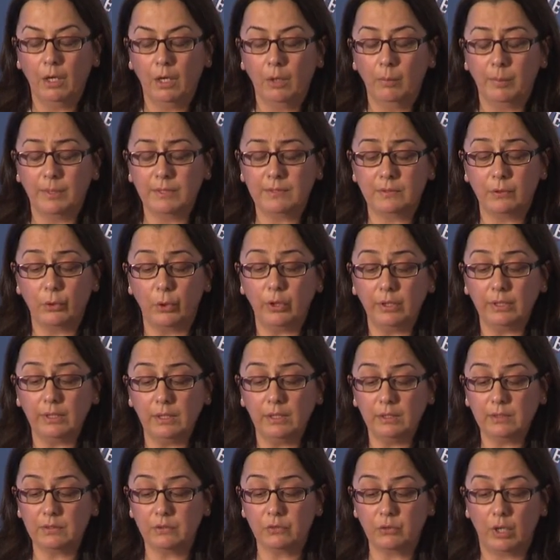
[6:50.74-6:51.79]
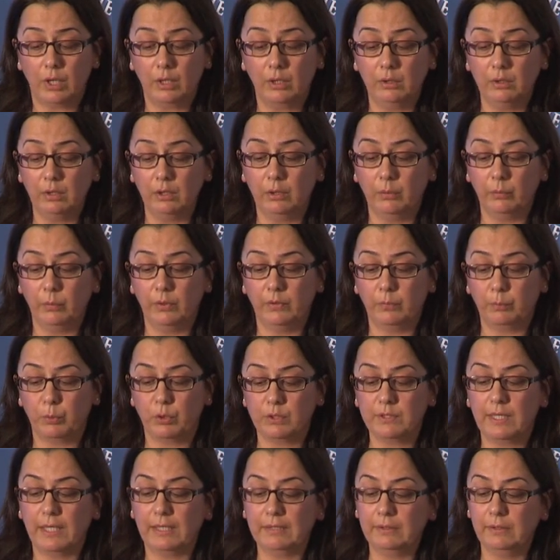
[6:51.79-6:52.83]
But Turkey is struggling with
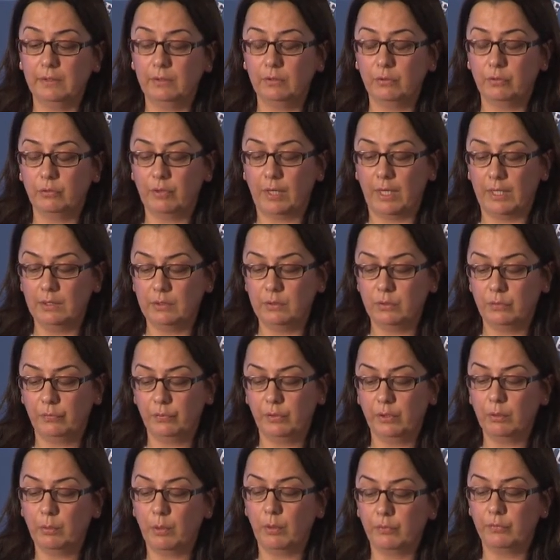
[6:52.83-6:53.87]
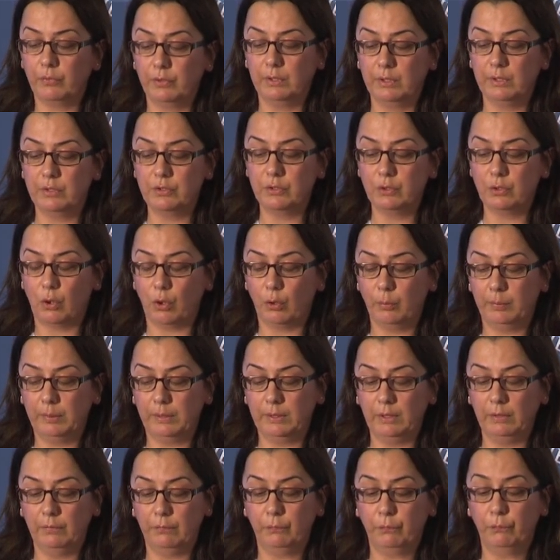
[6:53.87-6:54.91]
protecting the right to freedom of religion or
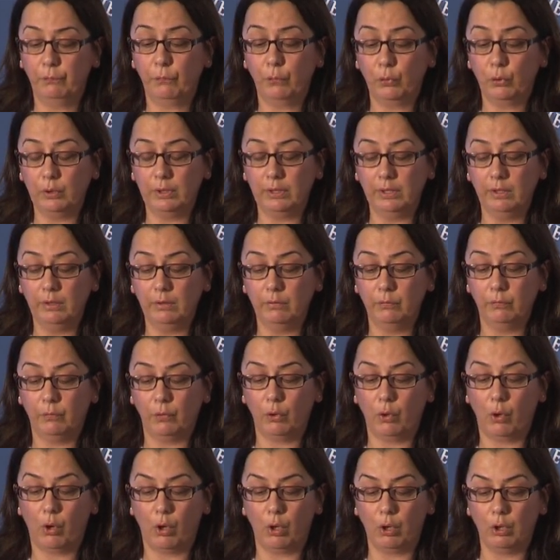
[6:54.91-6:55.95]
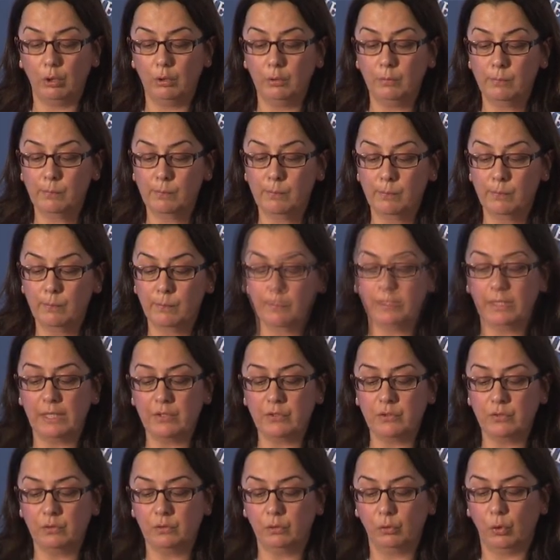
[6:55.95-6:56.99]
belief fully for all, the
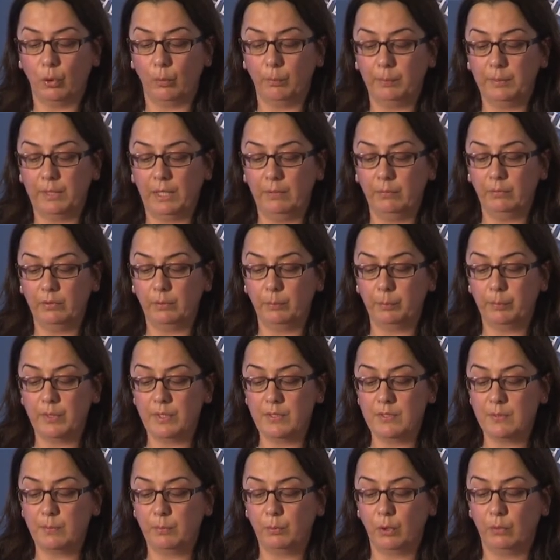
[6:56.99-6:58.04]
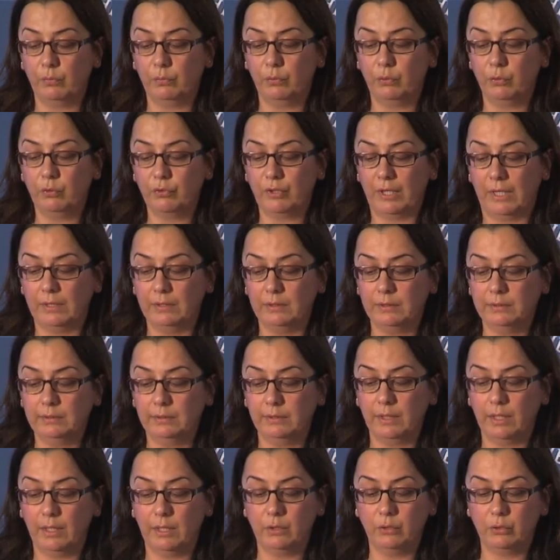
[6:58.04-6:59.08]
obligation to comply with the principle of
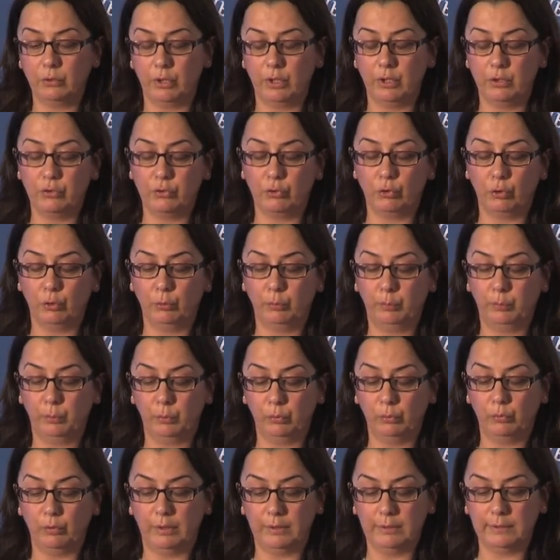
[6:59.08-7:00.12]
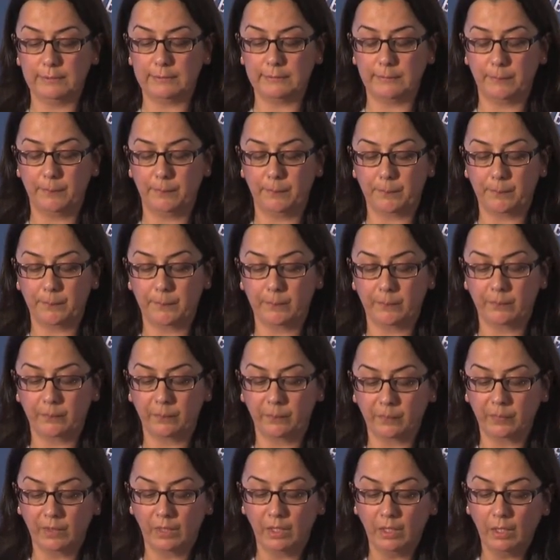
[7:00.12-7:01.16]
neutrality and to ensure pluralism.
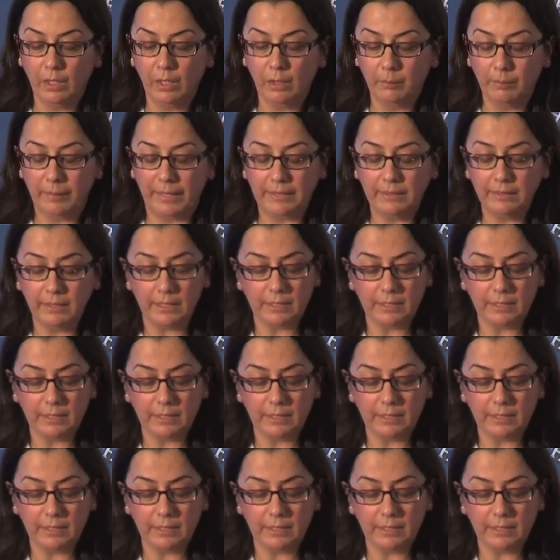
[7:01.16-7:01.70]
Many